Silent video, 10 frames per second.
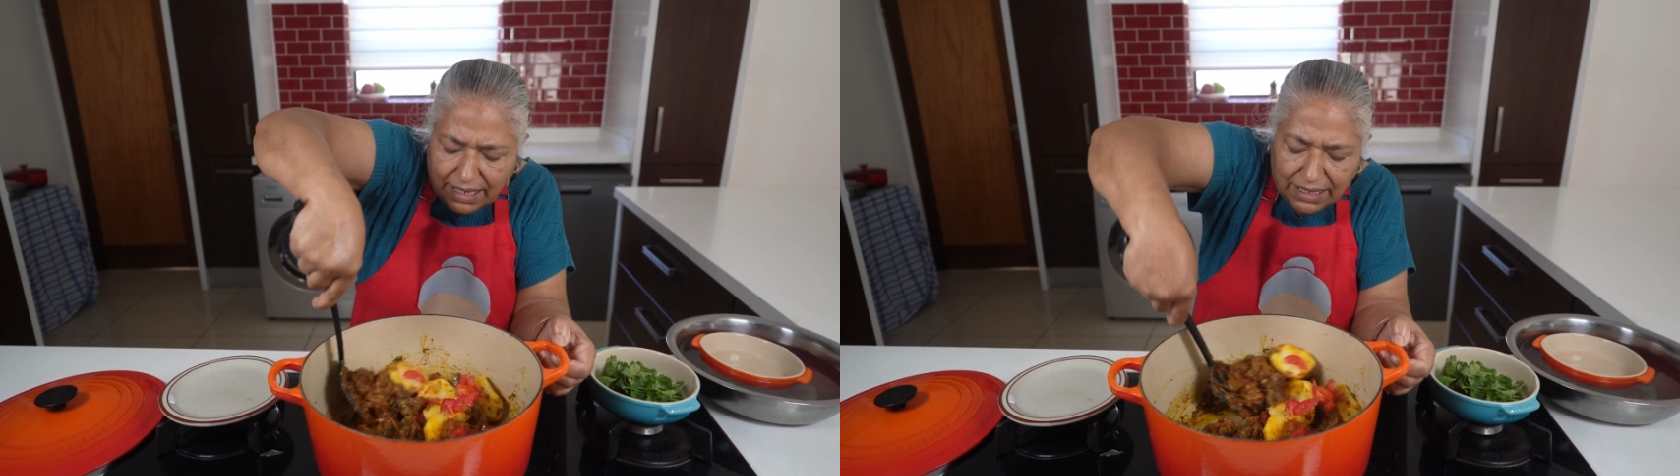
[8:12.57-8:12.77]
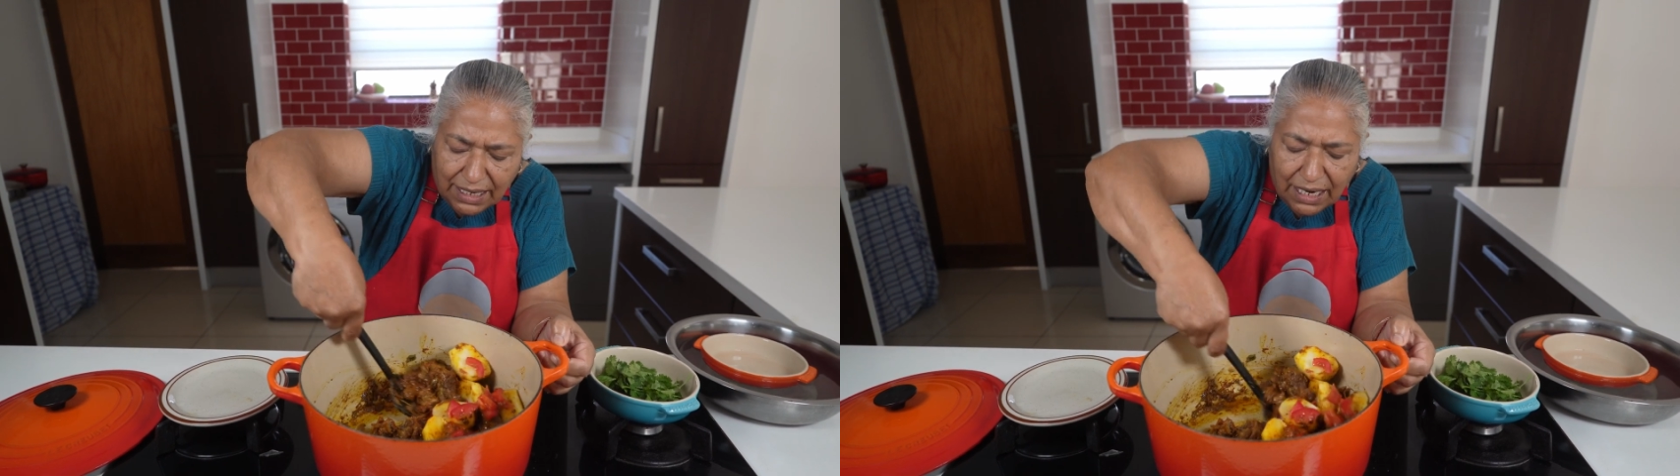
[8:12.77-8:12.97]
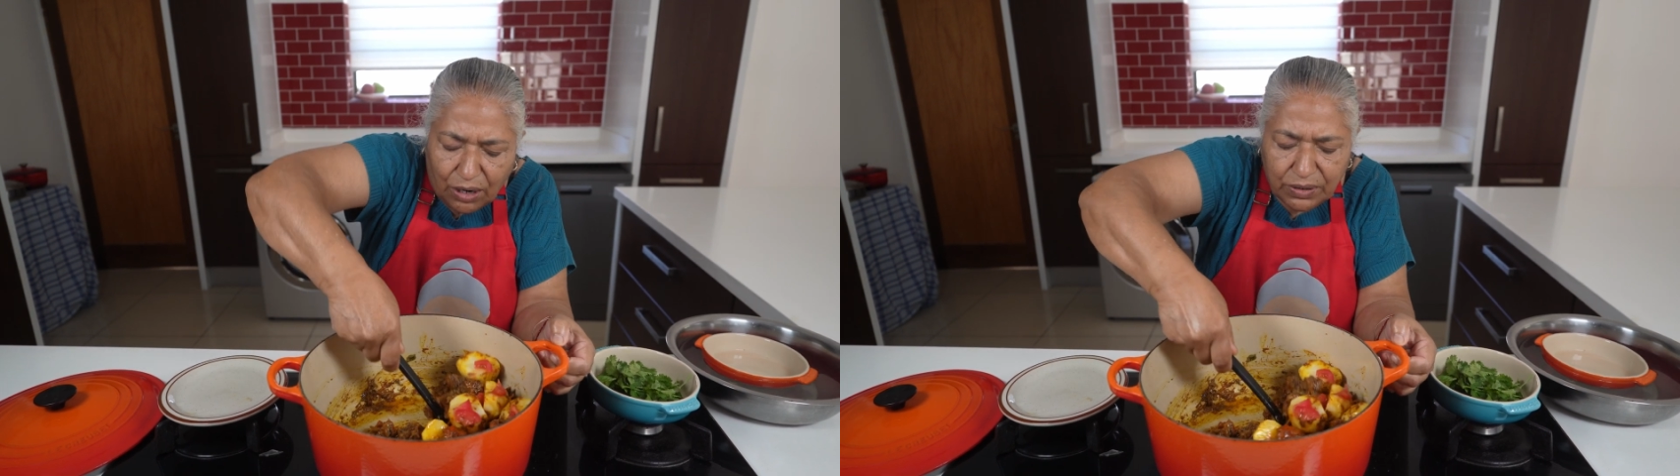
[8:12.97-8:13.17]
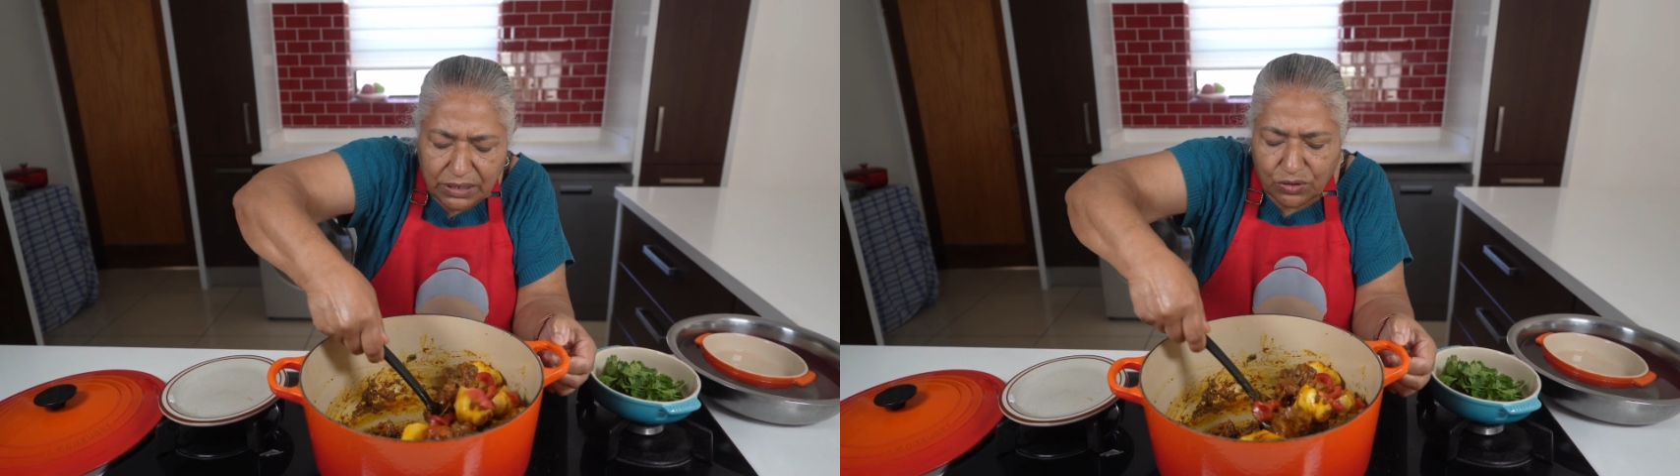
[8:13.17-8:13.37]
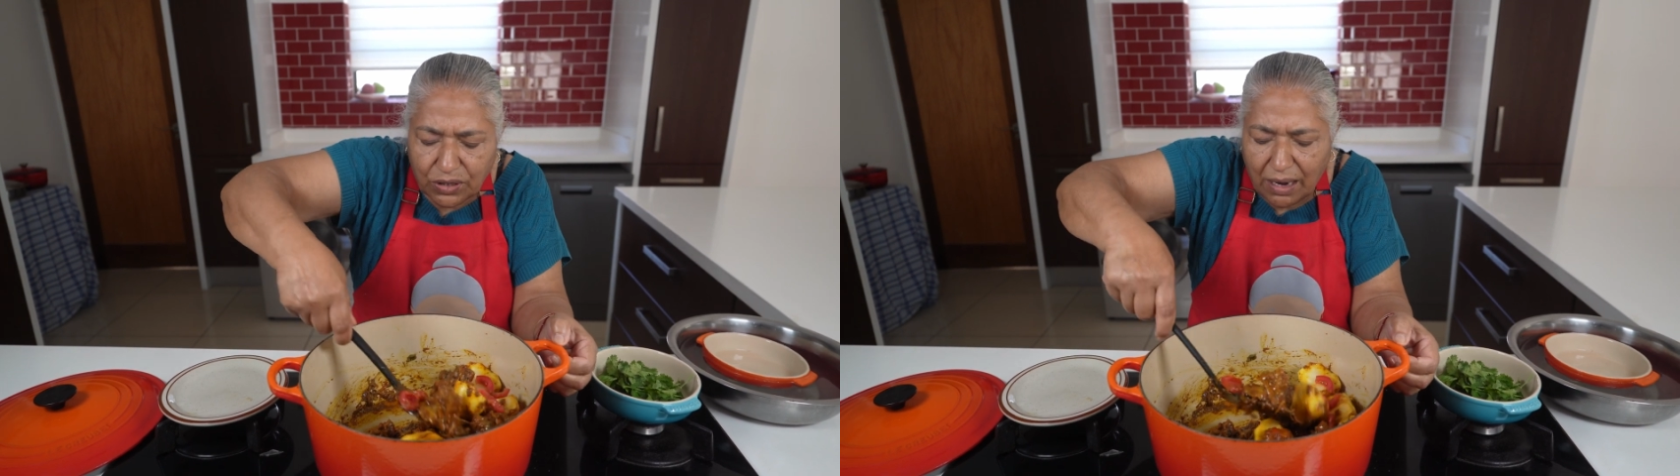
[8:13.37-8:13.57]
and allow it
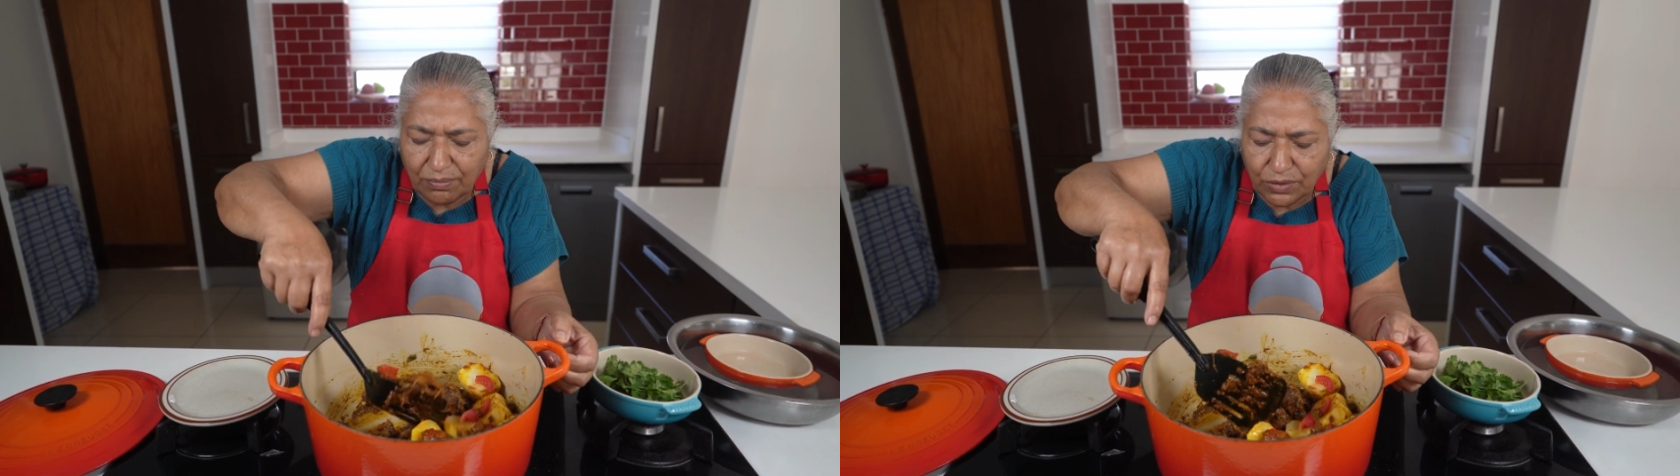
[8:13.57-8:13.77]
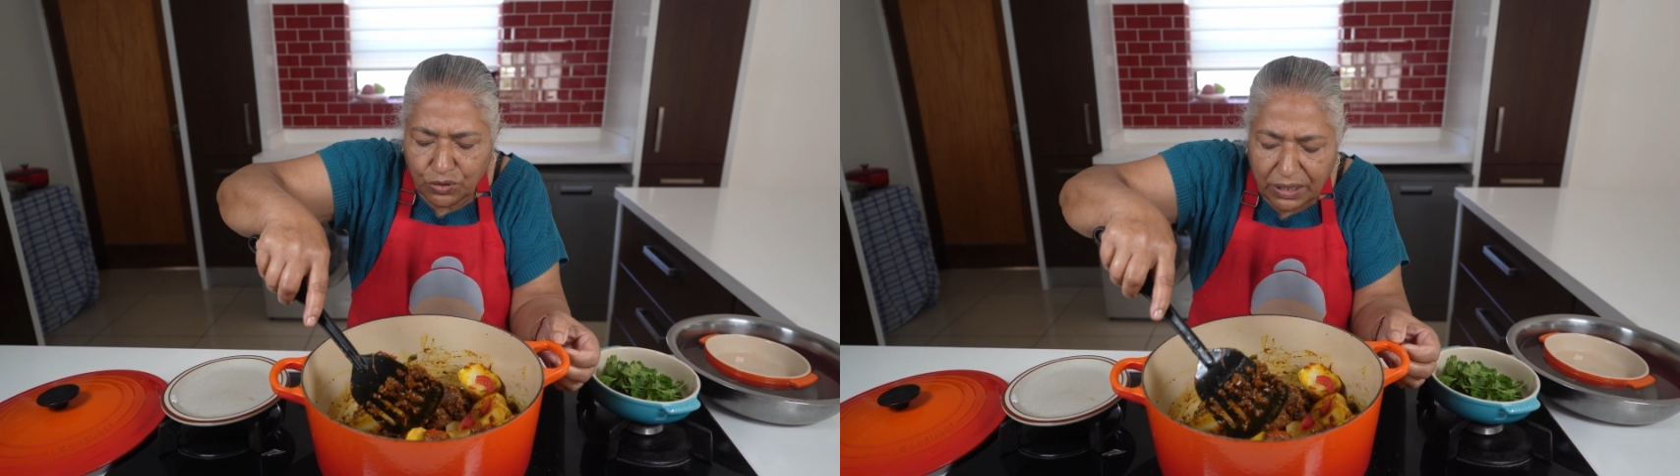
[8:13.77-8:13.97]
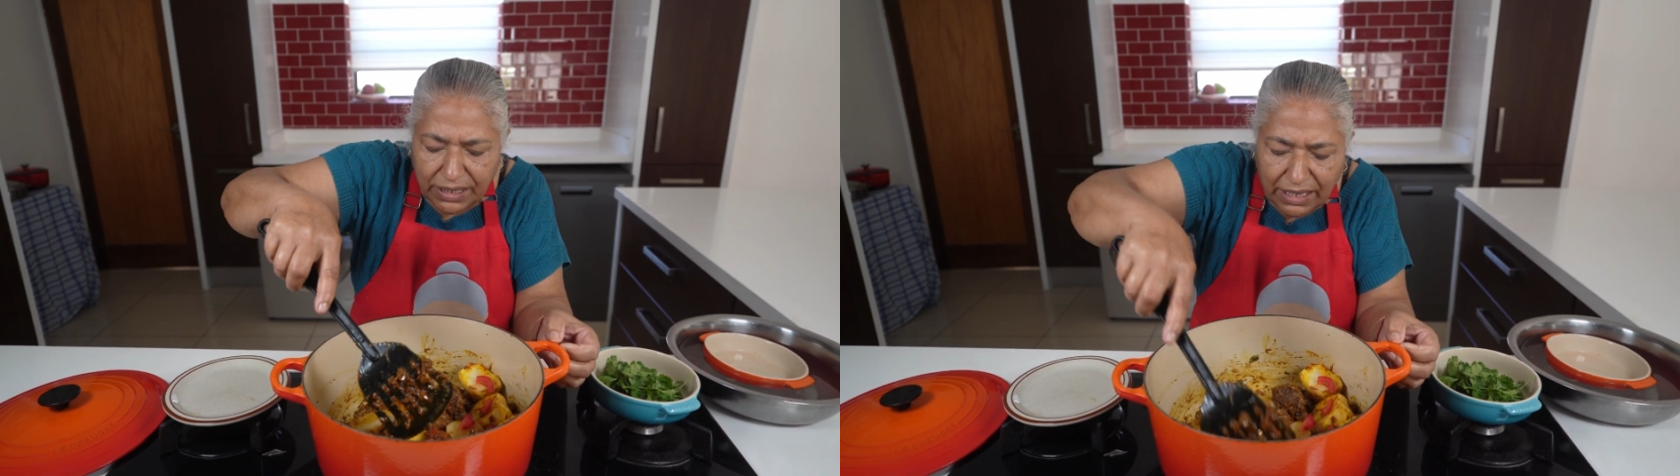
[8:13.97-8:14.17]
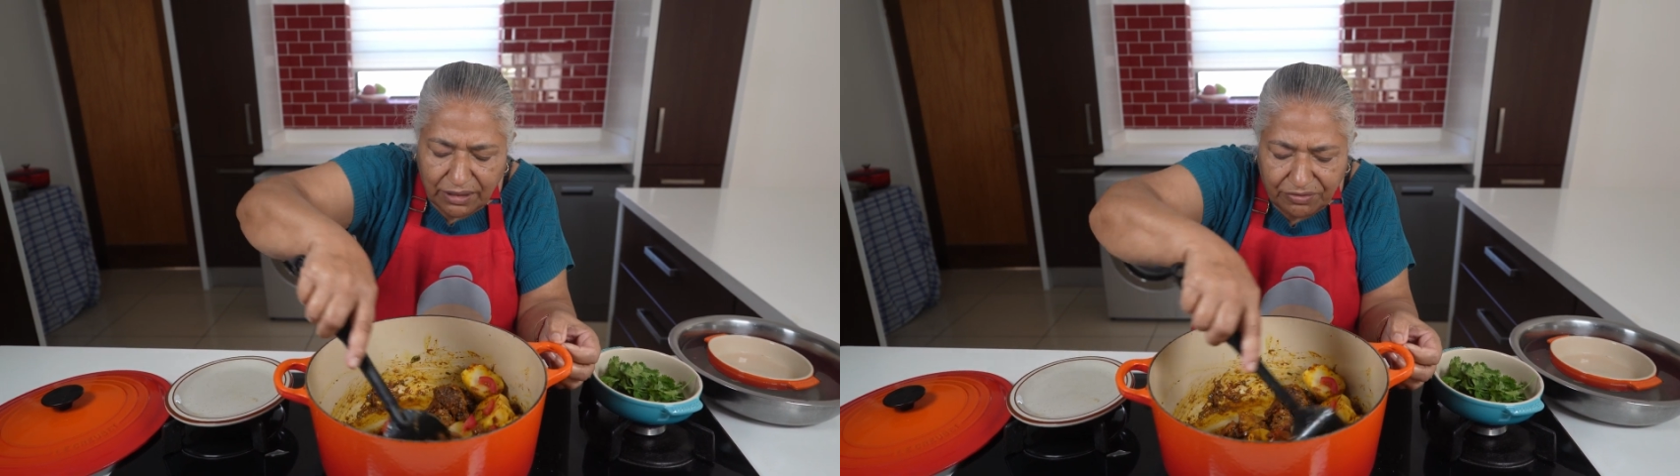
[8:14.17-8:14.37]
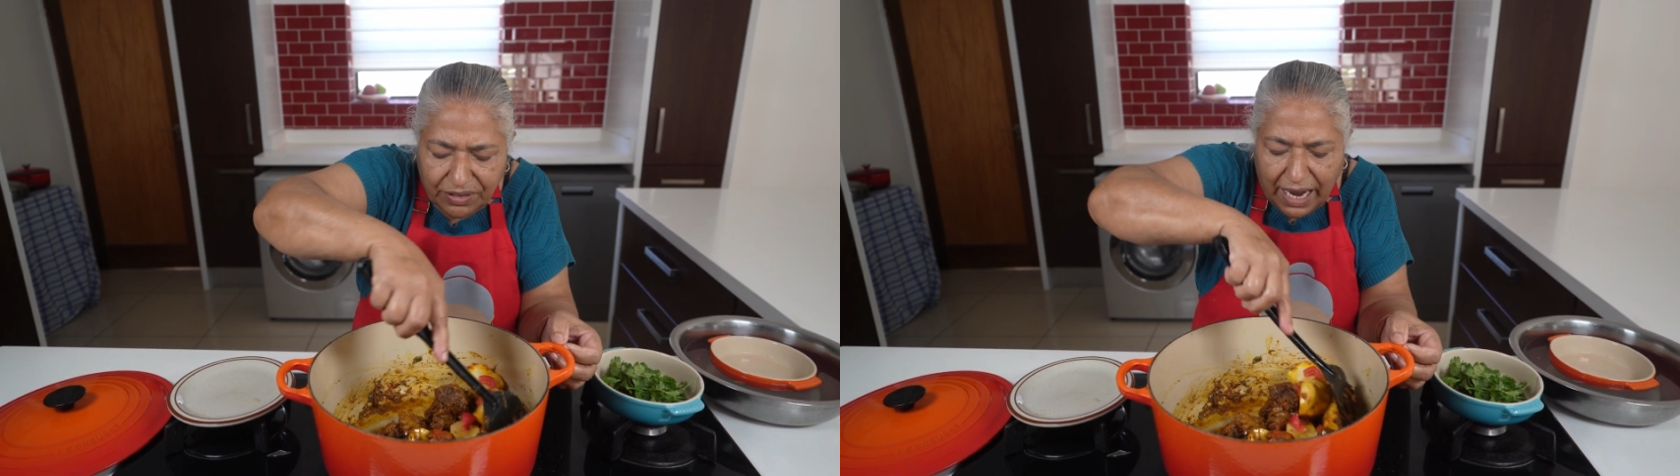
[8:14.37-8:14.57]
to come to another
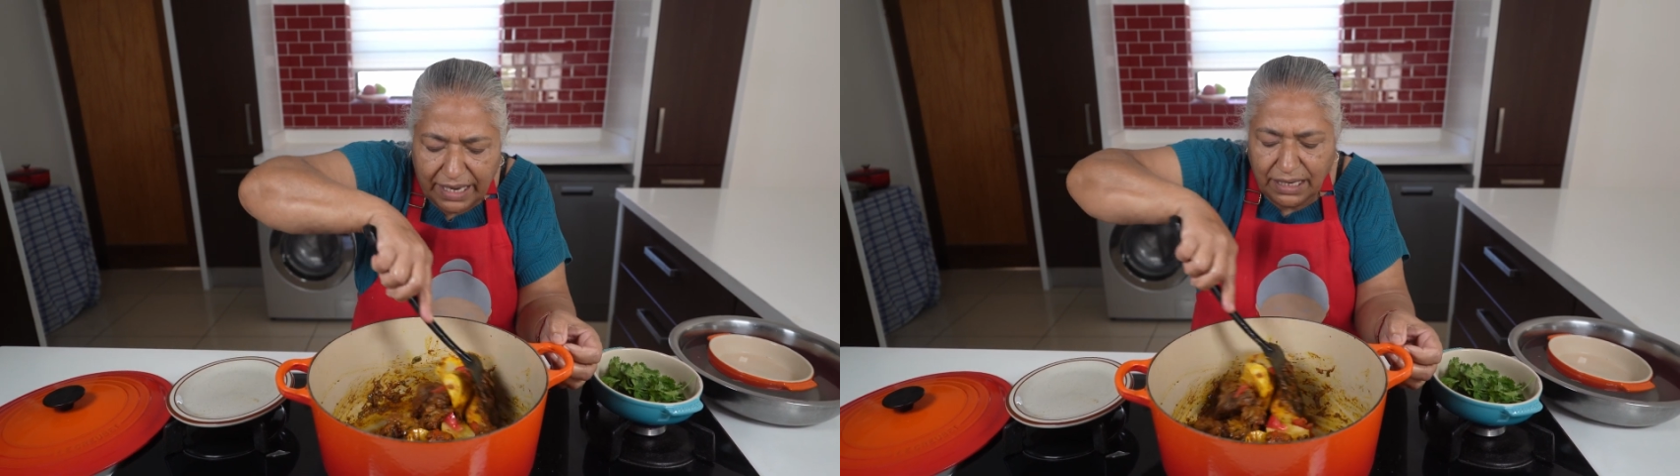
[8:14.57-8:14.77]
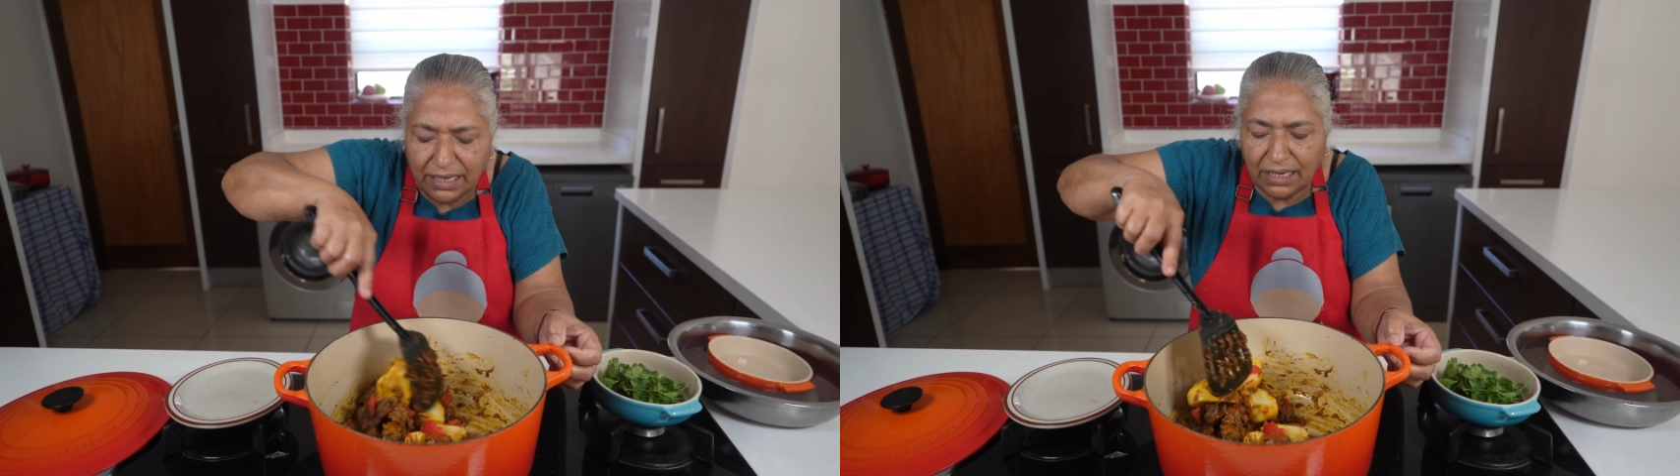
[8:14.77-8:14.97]
fry